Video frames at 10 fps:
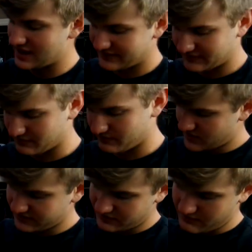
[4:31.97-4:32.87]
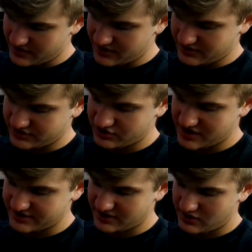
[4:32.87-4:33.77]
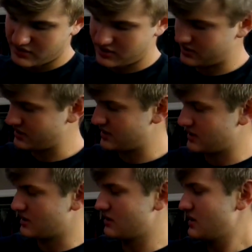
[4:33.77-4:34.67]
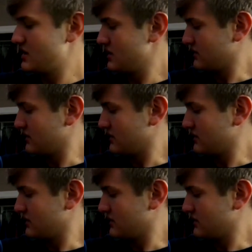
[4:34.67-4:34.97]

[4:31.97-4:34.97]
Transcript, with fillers: get some, get some uh, distressing going on in here.